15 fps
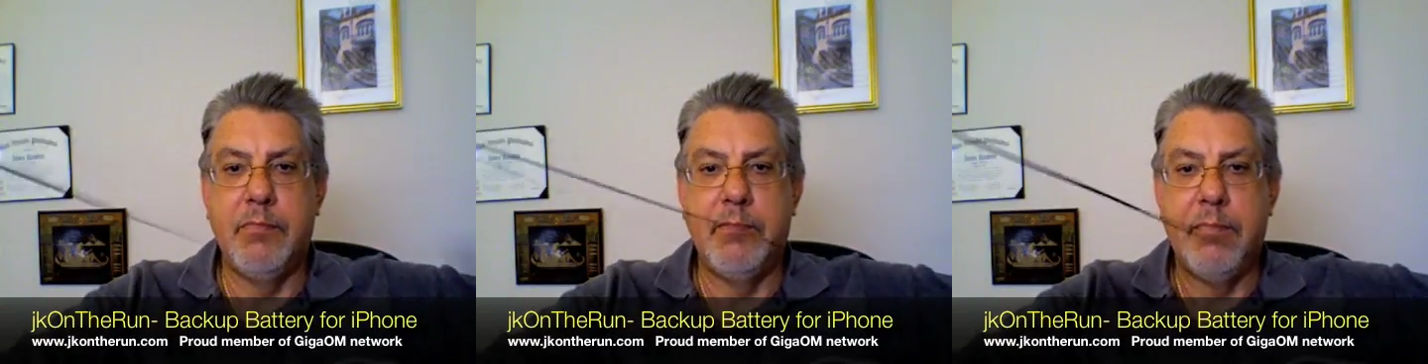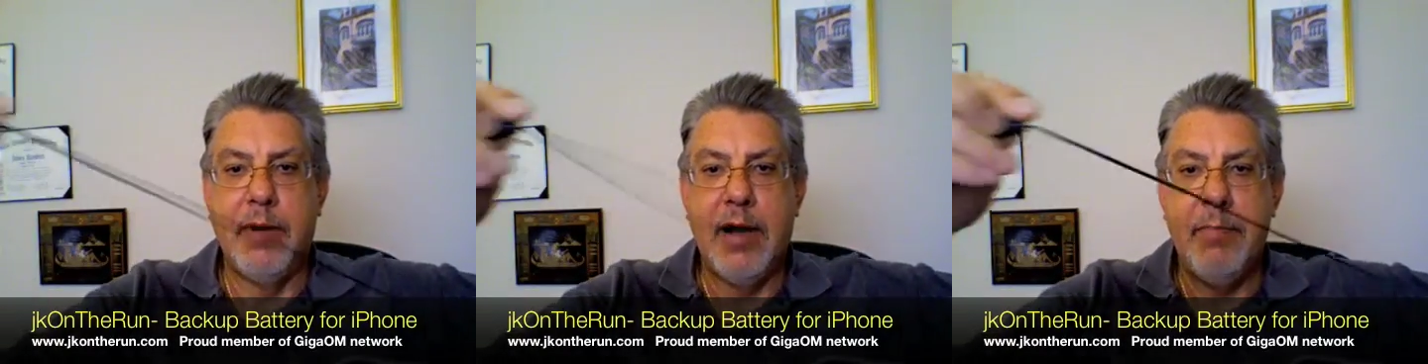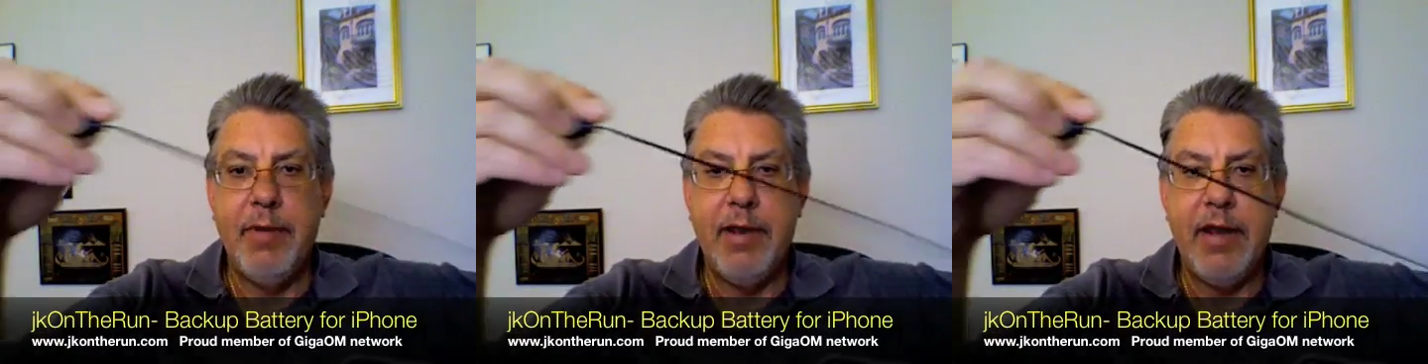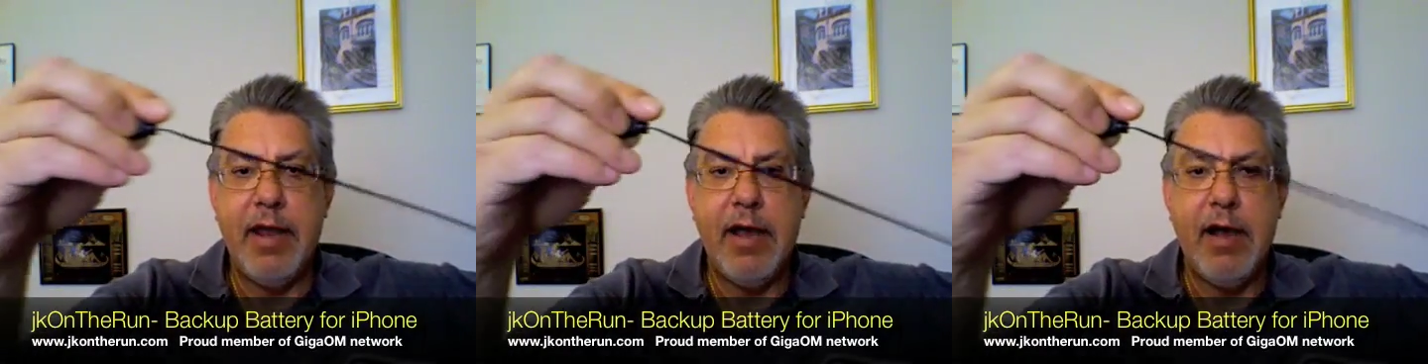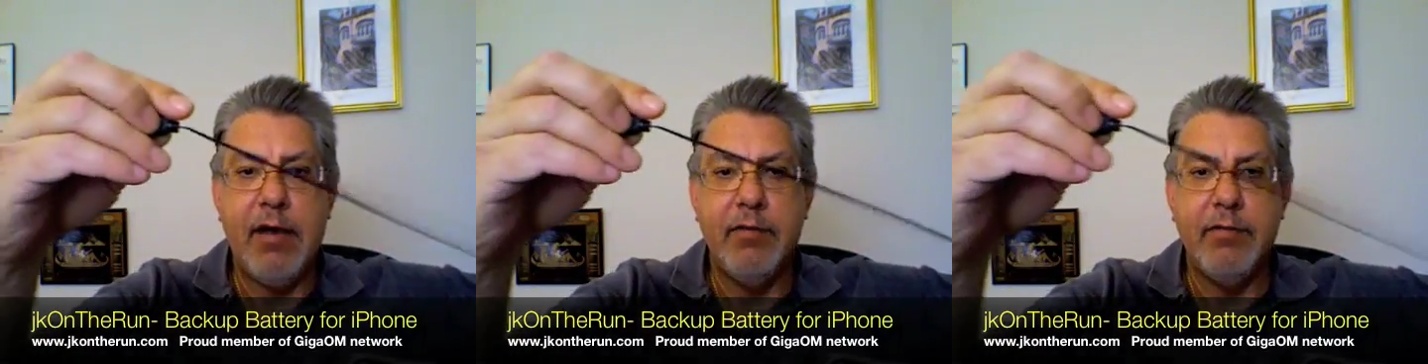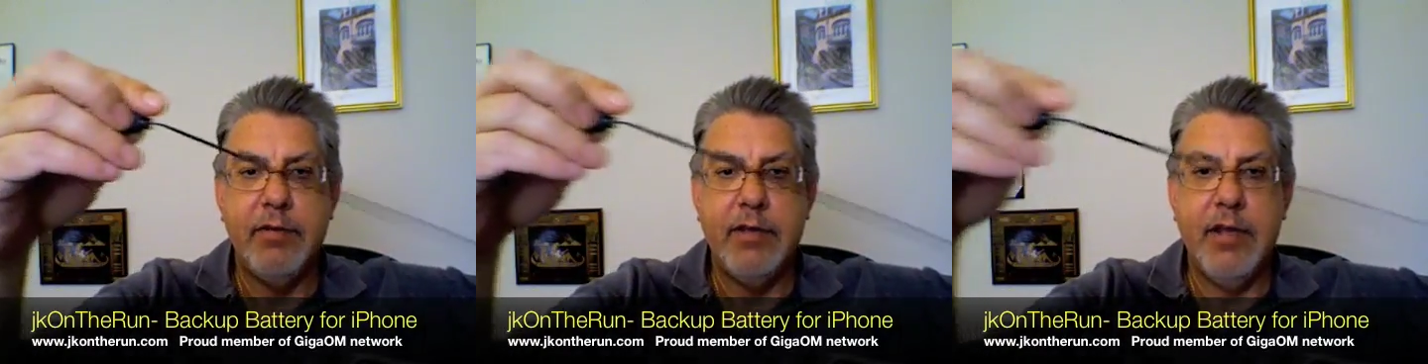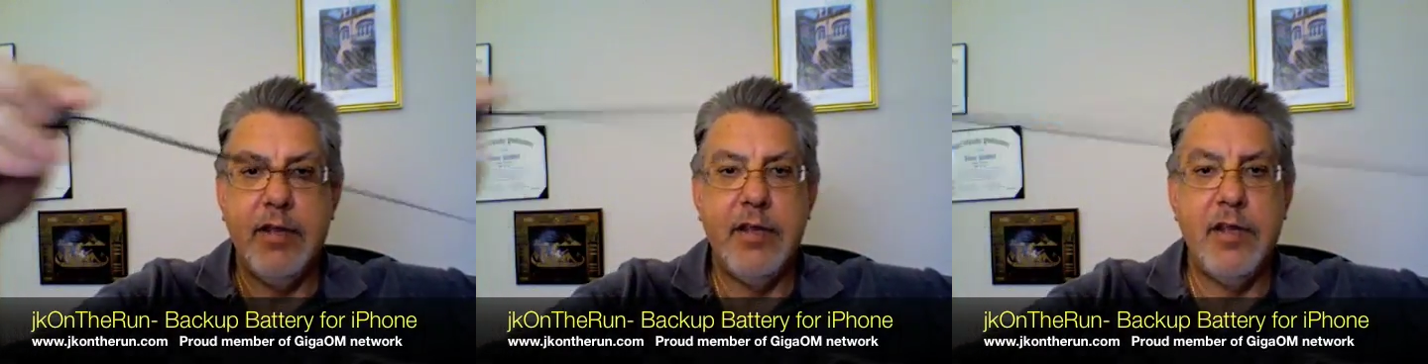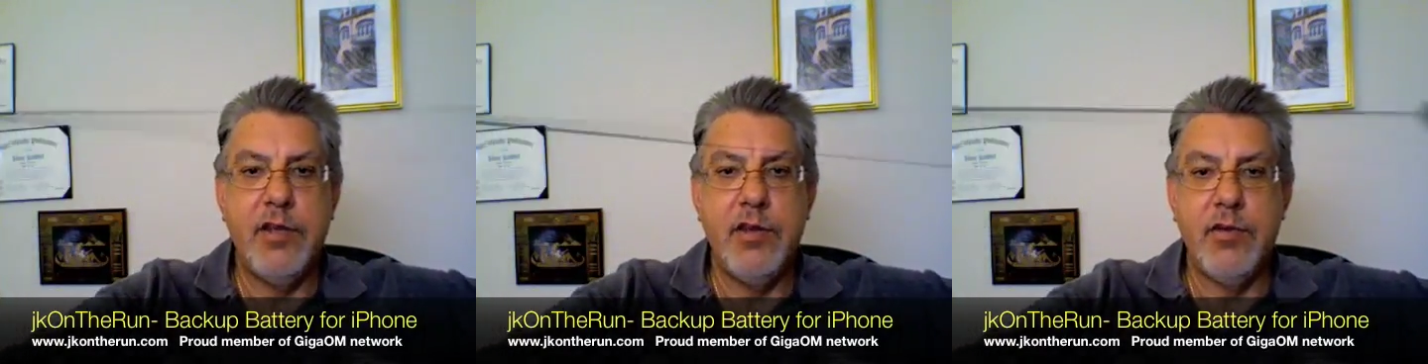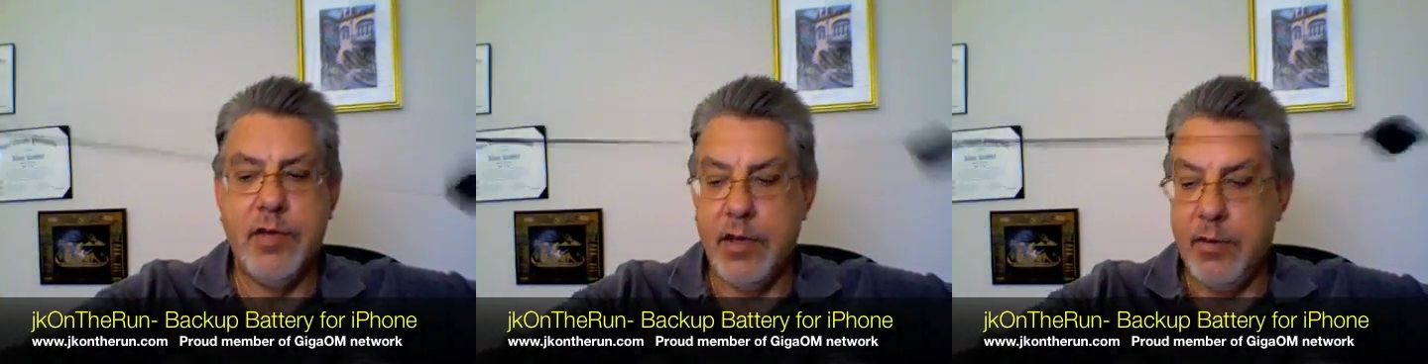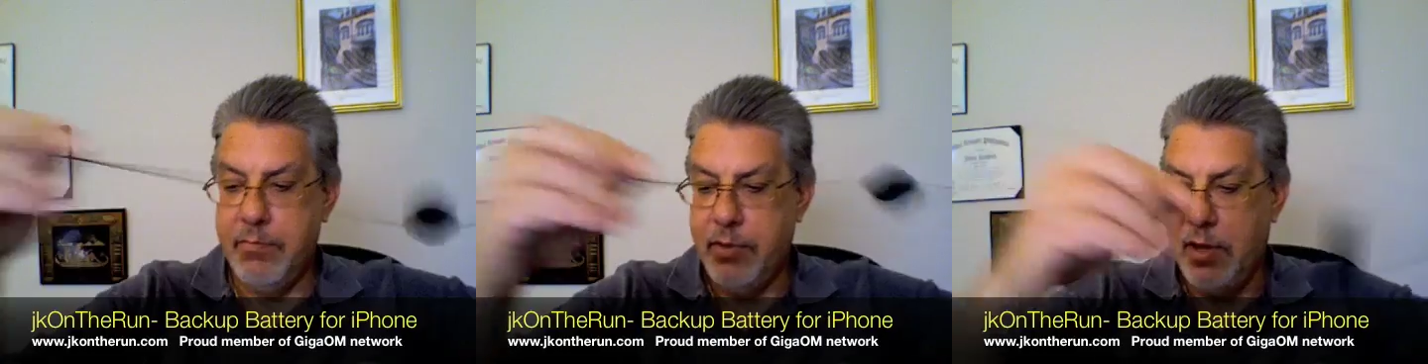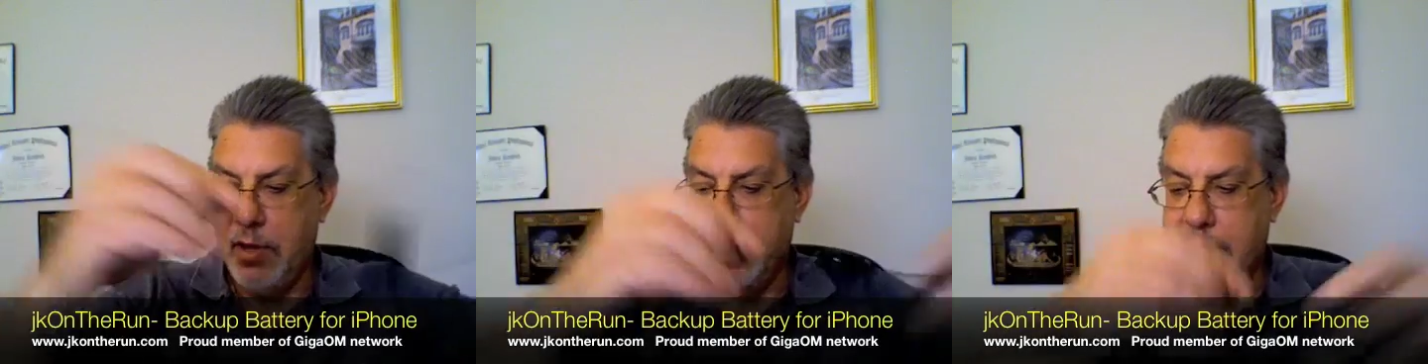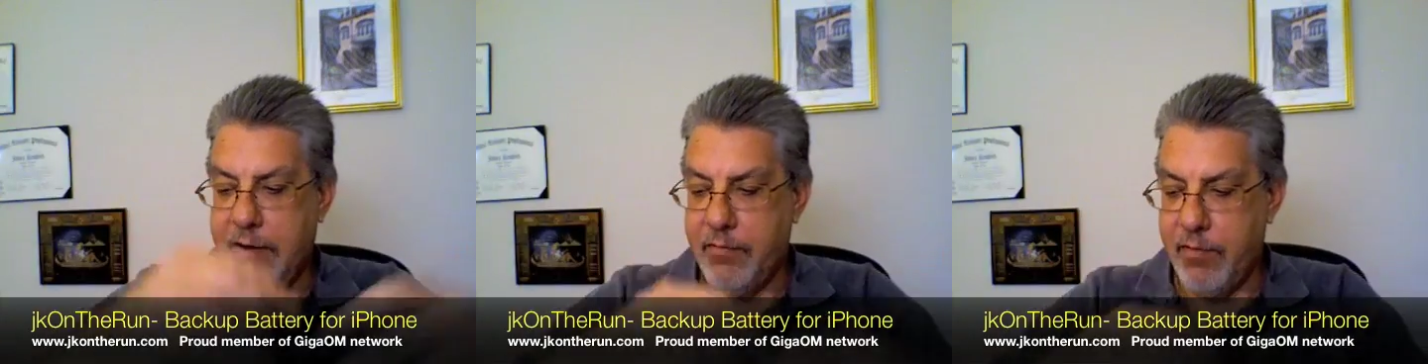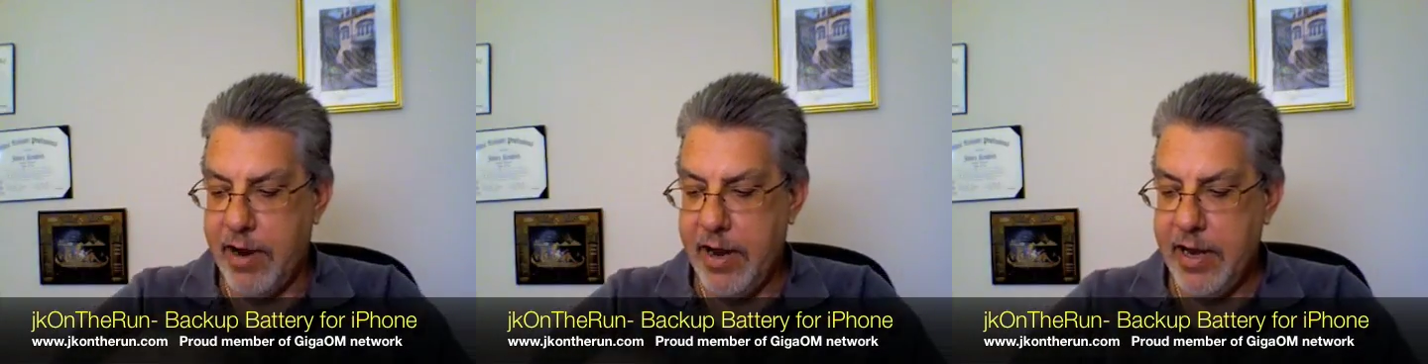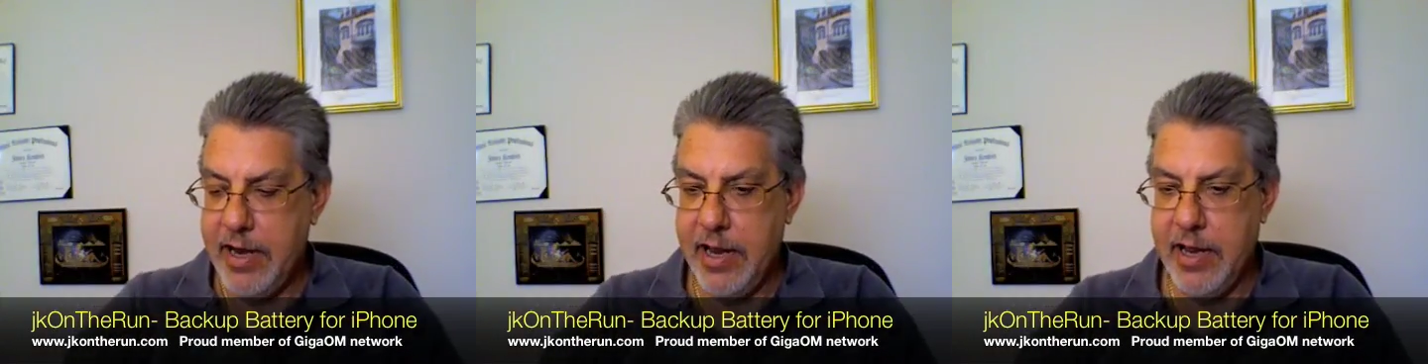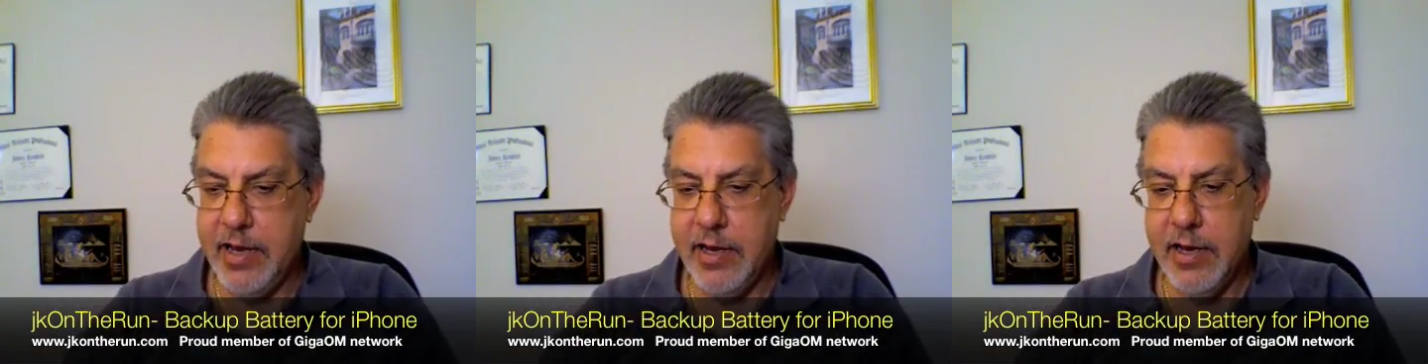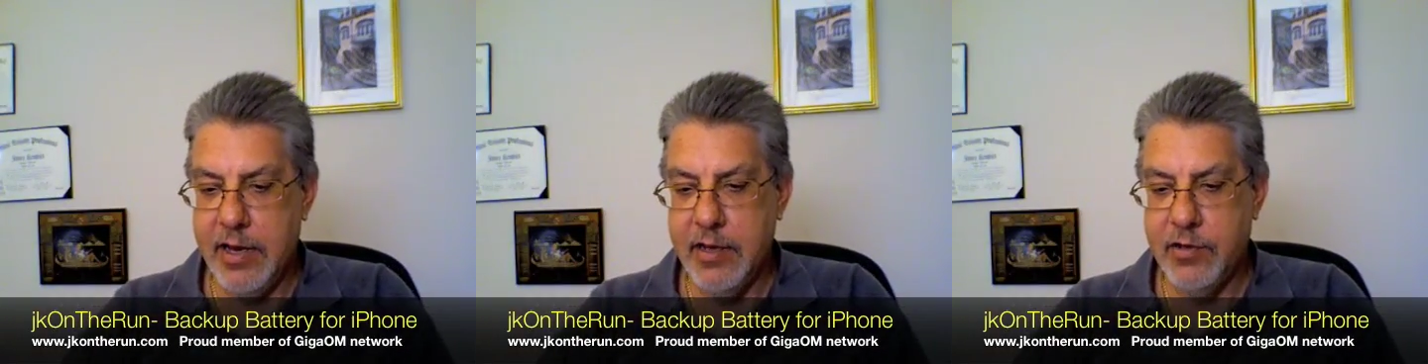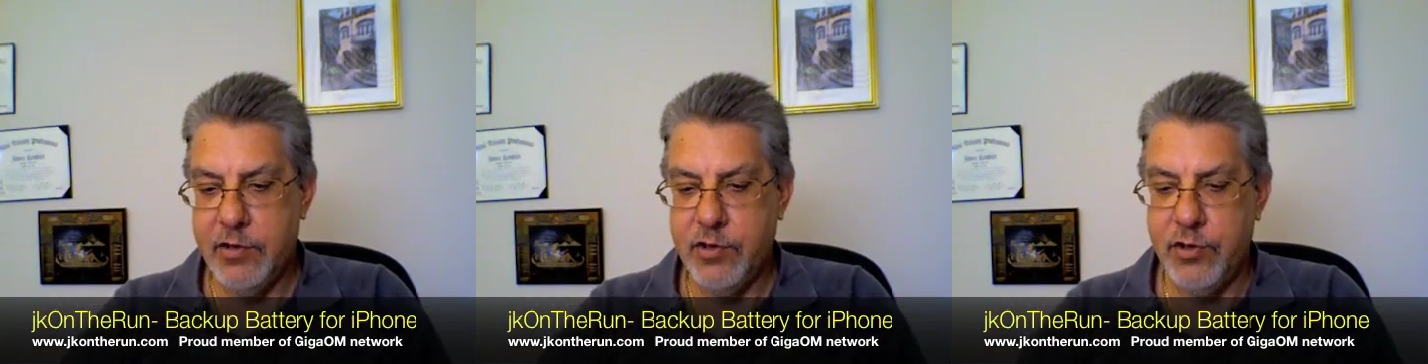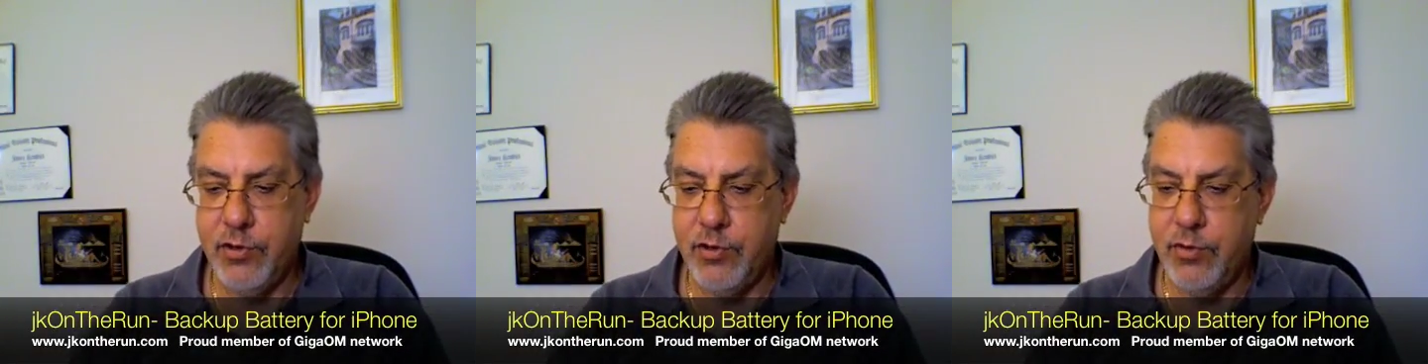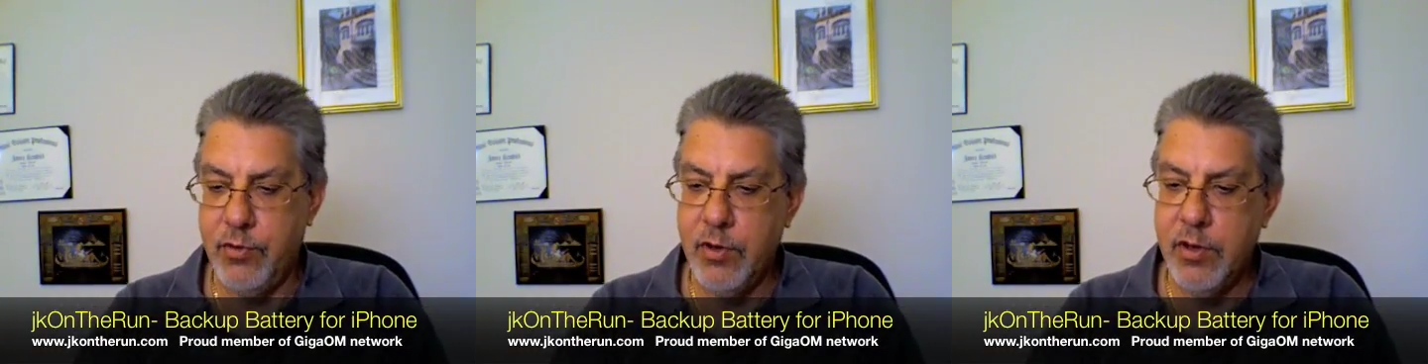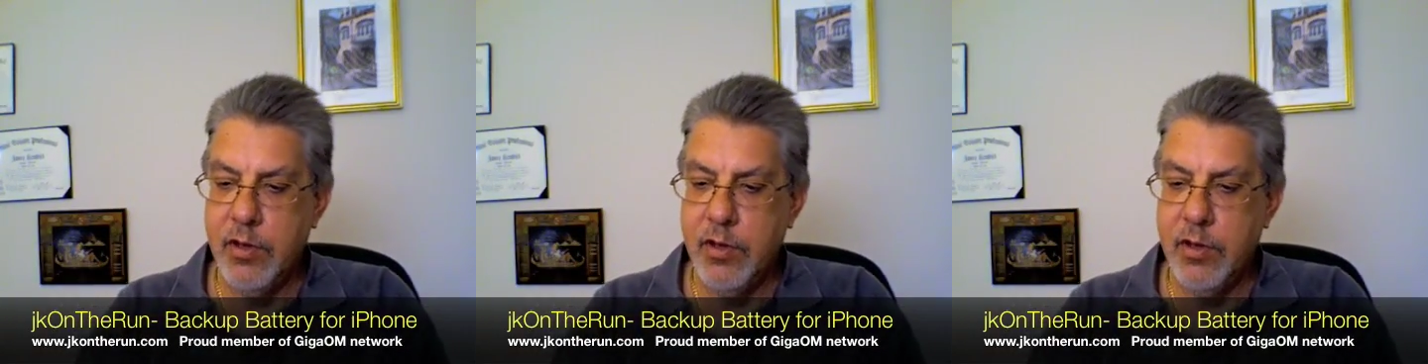pop it out, and then you can plug it right in to